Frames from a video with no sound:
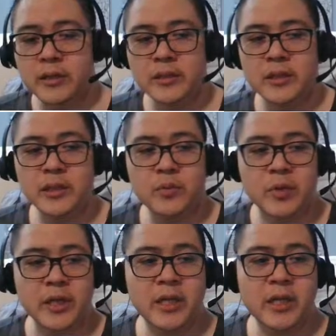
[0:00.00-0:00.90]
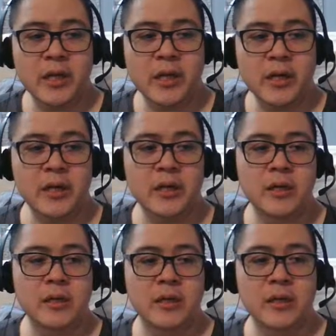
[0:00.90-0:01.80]
since we're here
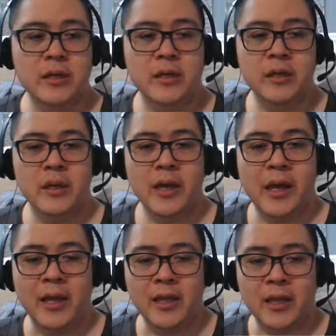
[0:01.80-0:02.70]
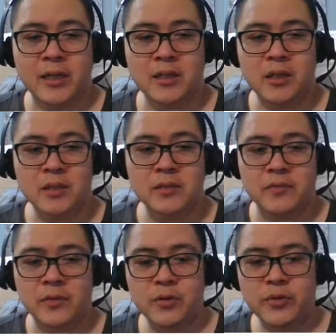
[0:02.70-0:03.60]
and there's lots
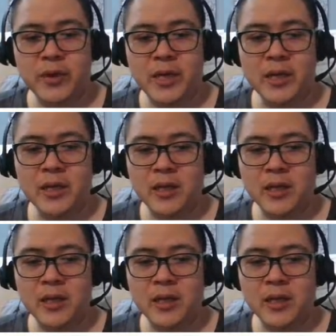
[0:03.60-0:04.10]
of green,